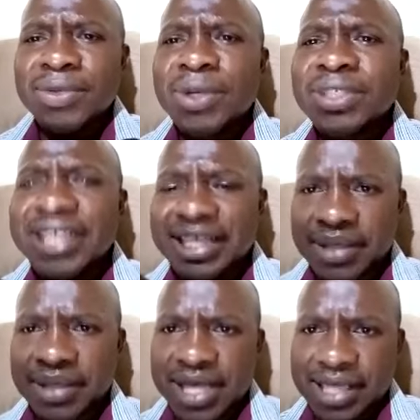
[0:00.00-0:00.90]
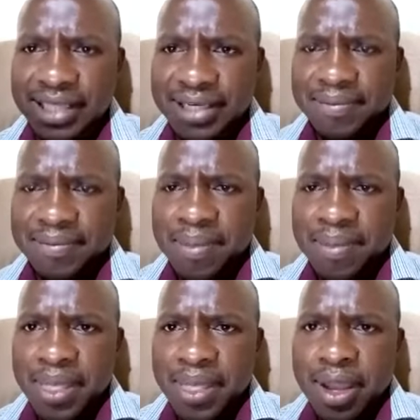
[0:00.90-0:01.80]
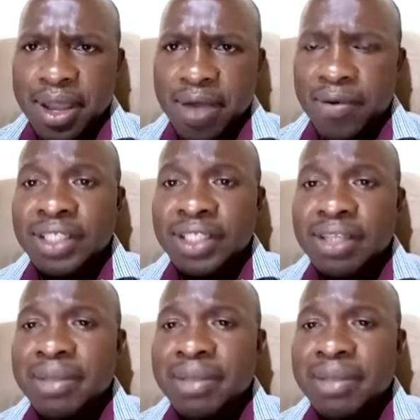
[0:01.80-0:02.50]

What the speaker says: take them seriously. We don't take them.